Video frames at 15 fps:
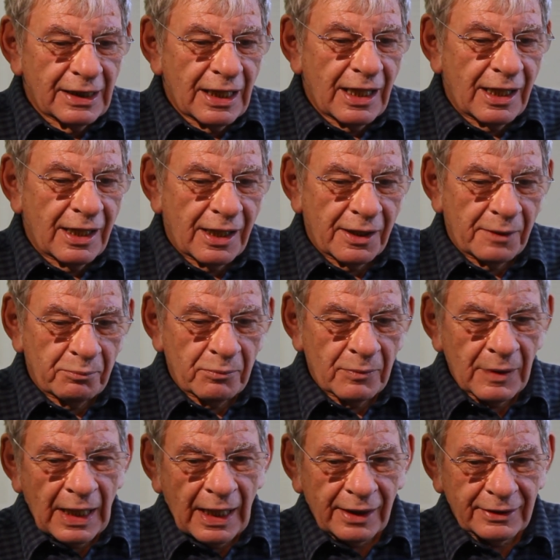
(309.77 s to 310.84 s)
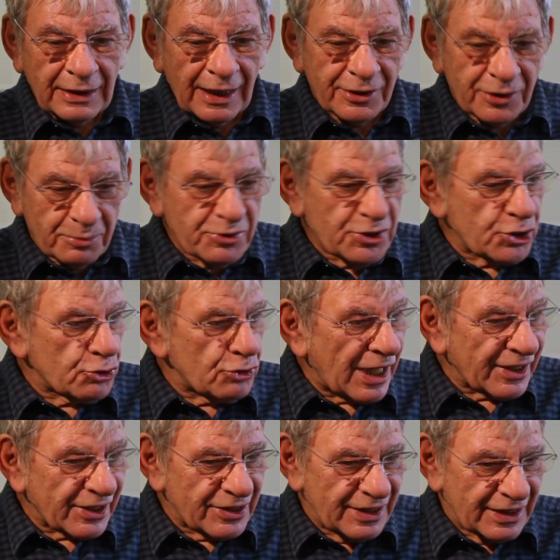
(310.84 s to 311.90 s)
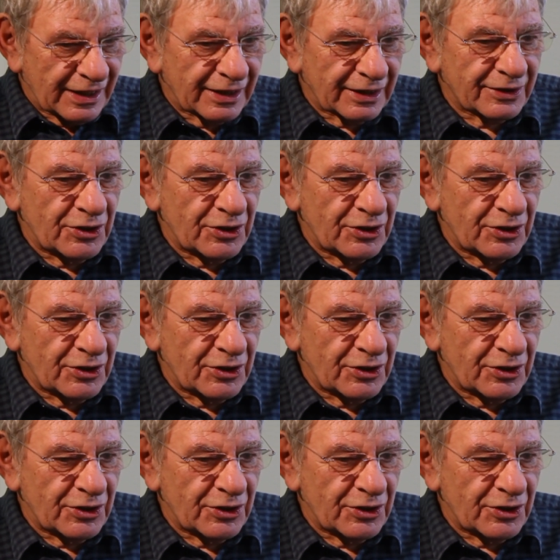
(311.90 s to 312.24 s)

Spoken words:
and abstracting it